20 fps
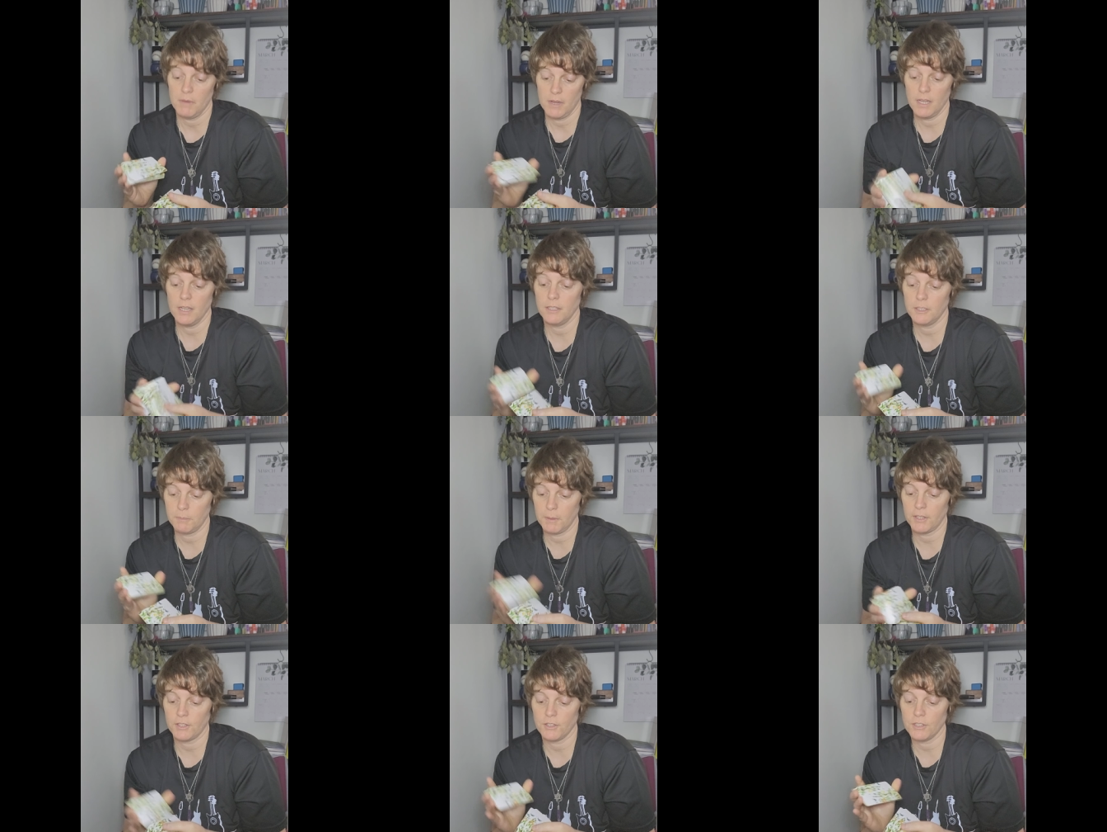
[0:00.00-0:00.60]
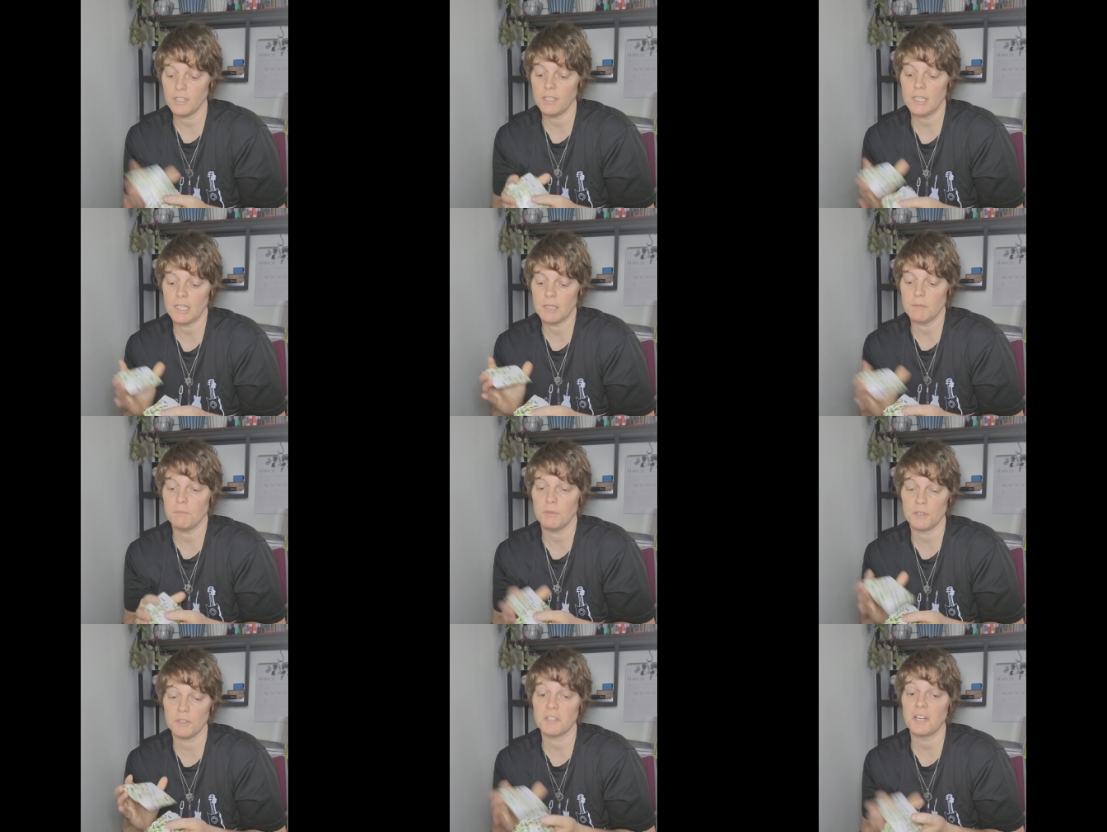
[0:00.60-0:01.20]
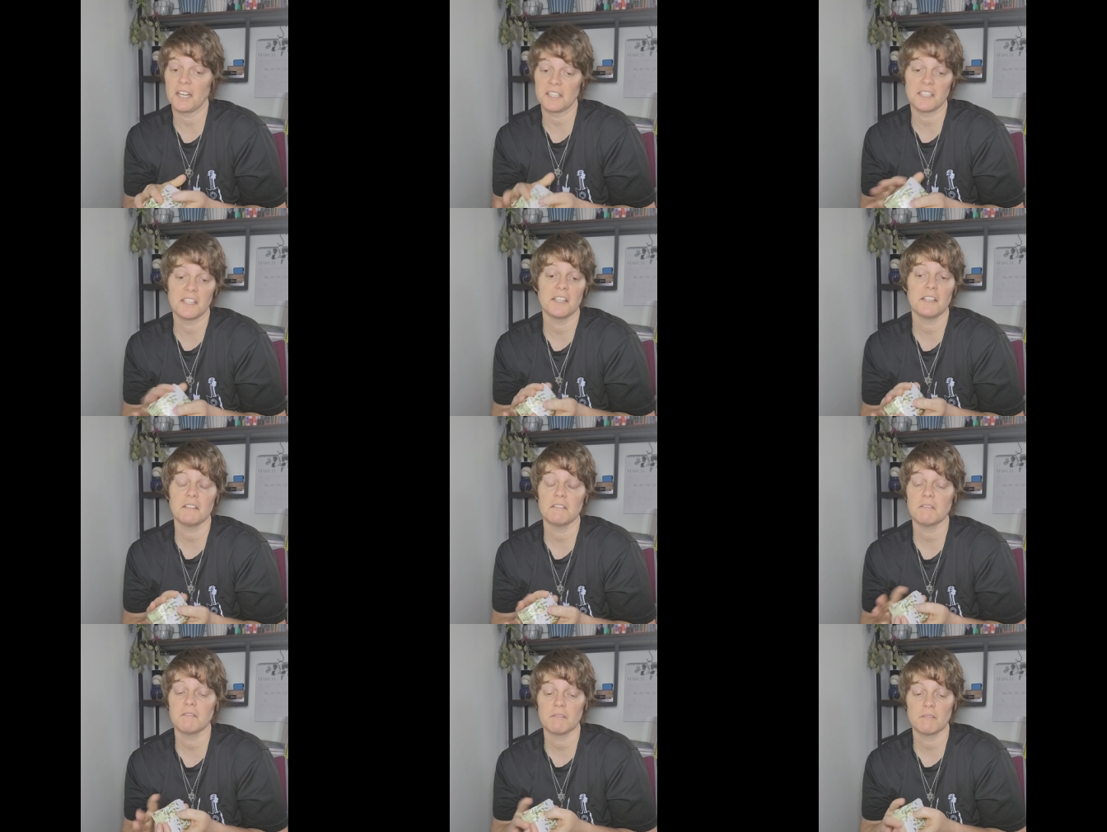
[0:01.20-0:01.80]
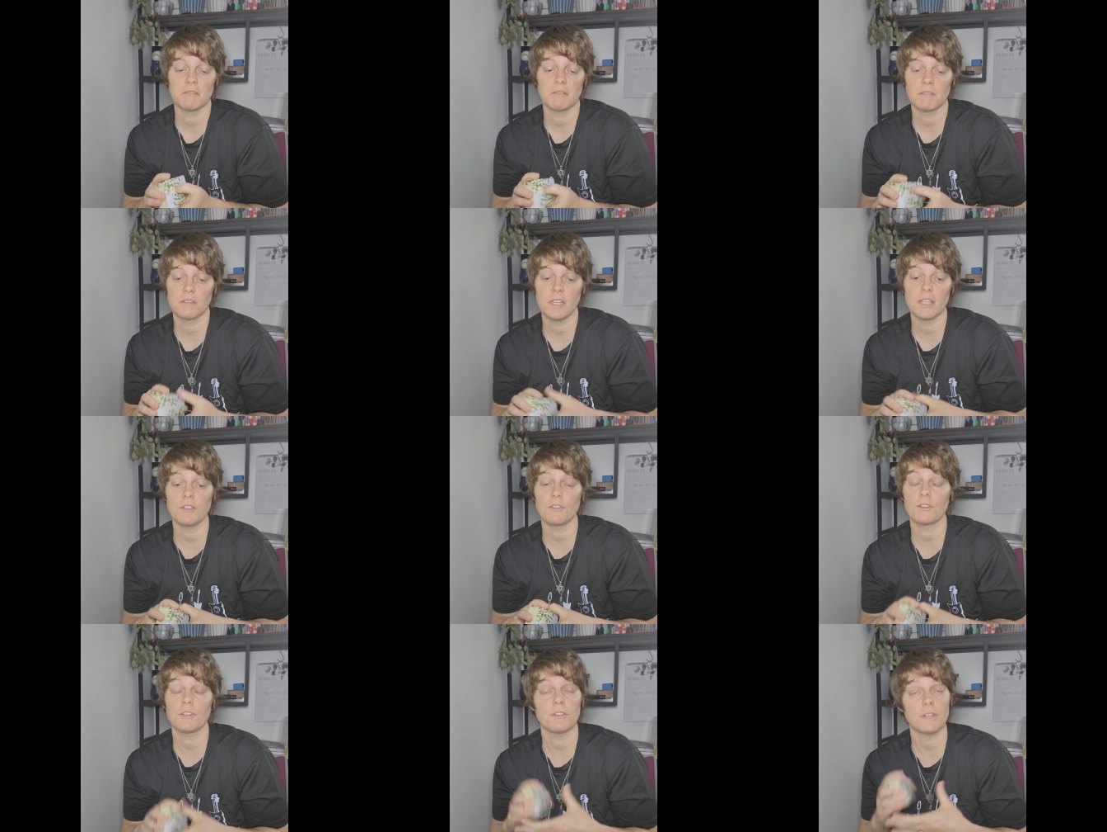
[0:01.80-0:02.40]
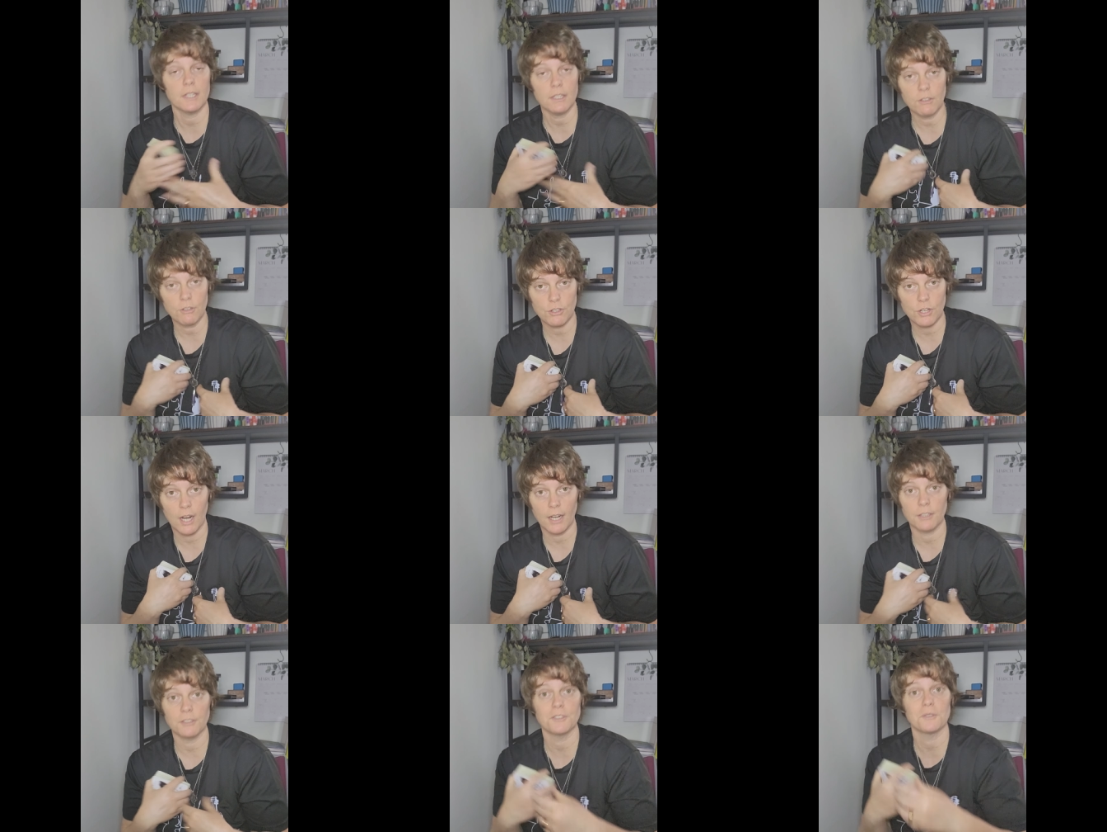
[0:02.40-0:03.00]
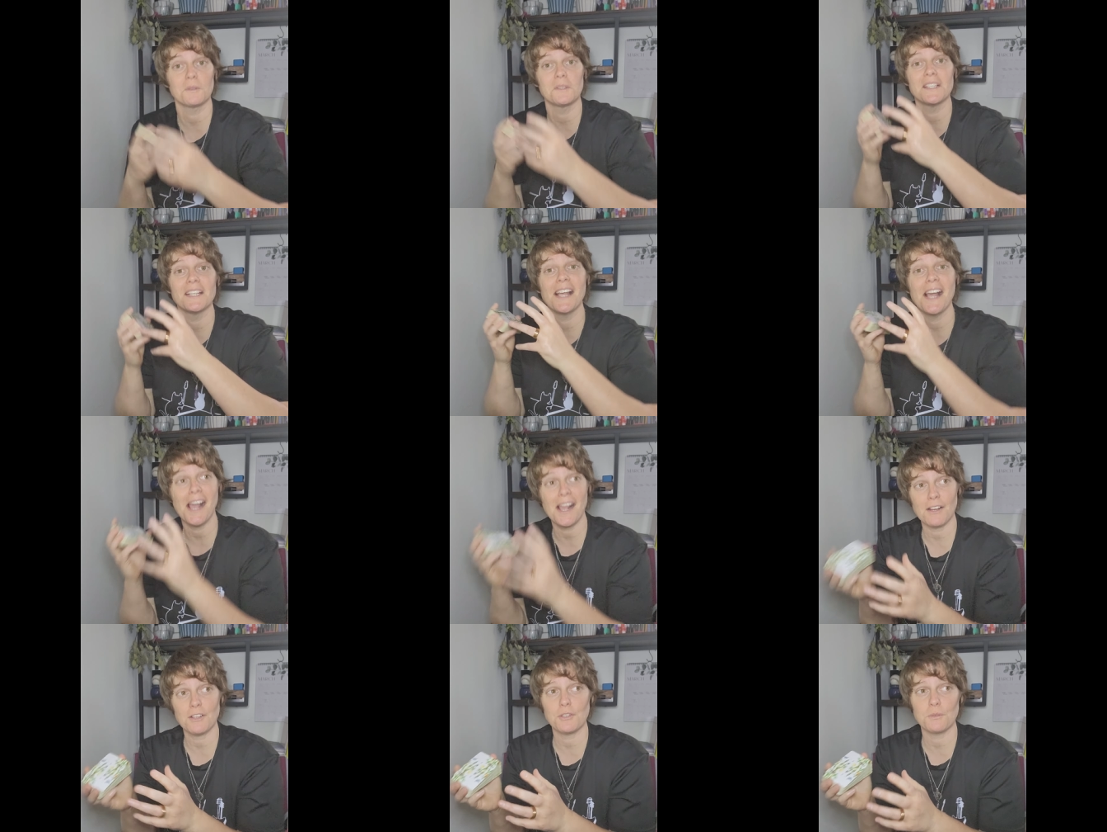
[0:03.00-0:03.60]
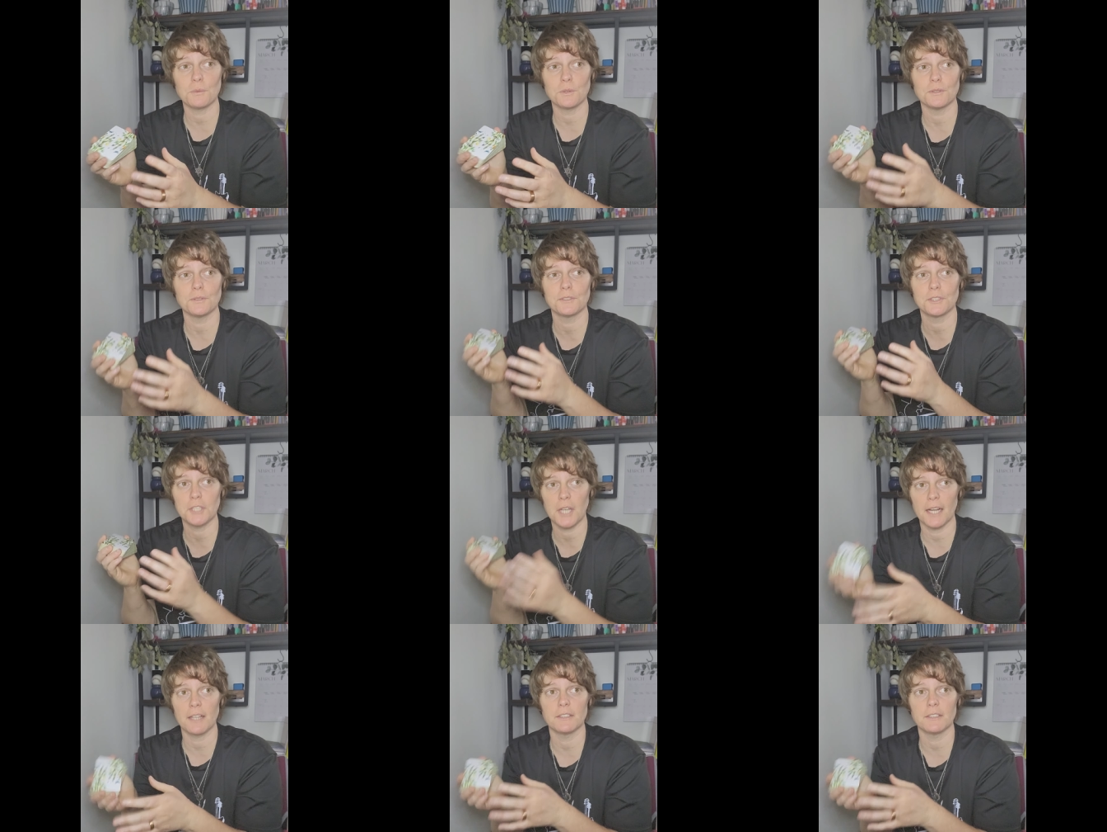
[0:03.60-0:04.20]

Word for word: especially in protecting either your inner child or an actual child